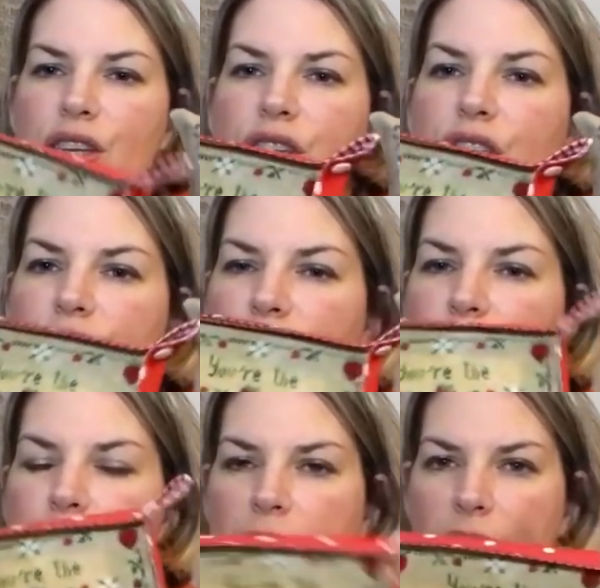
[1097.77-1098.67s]

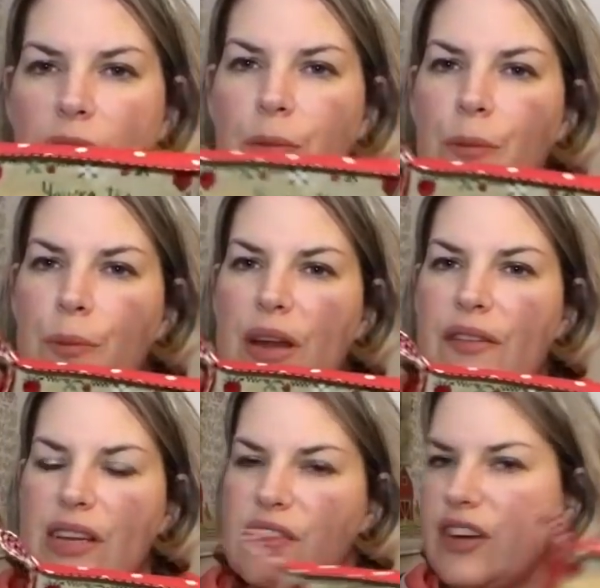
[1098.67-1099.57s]
two
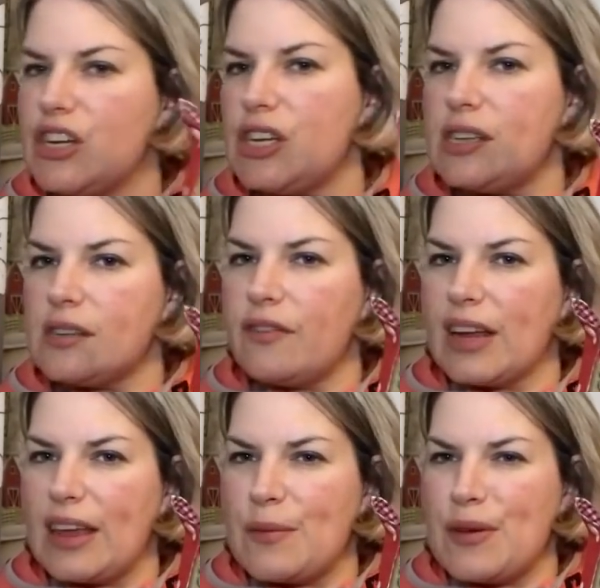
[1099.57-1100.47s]
previous finishes, if I can
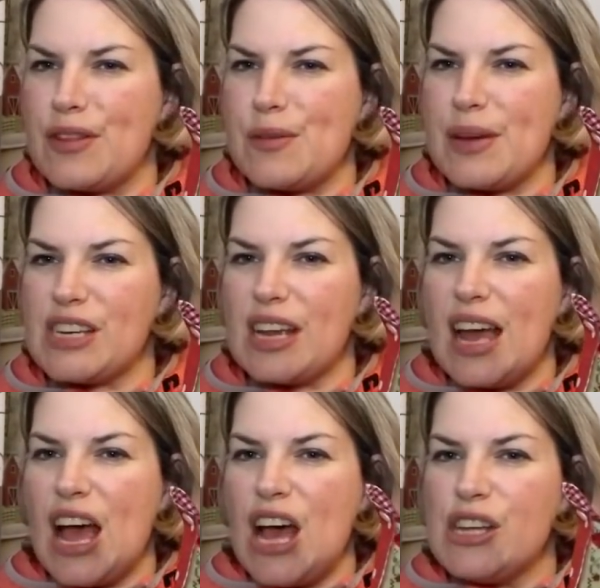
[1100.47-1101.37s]
get them both in the picture,
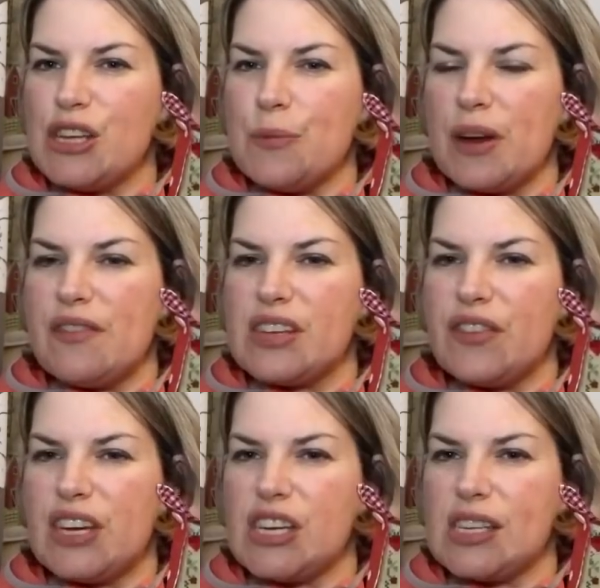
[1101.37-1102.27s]
two previous
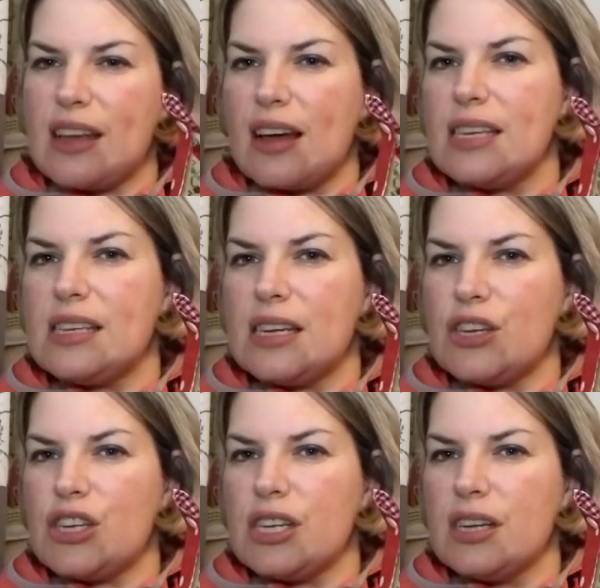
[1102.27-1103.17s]
finishes that I
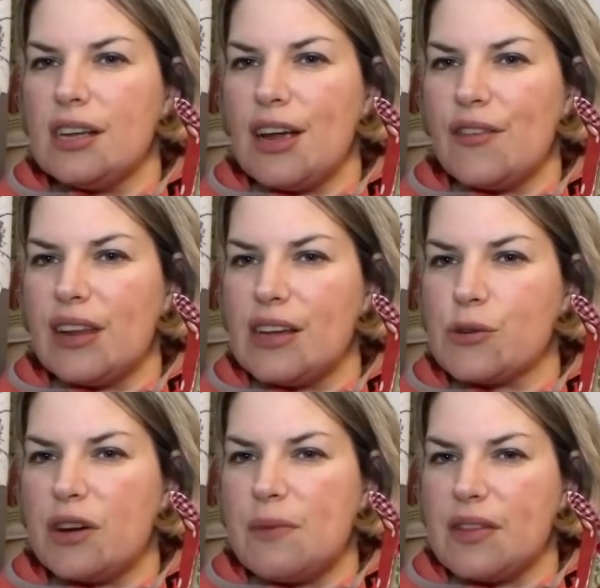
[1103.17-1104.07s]
stitched over the last
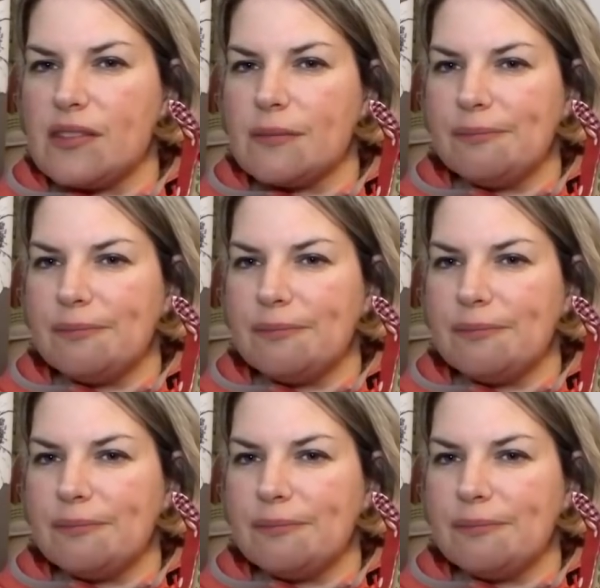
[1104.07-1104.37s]
12 months.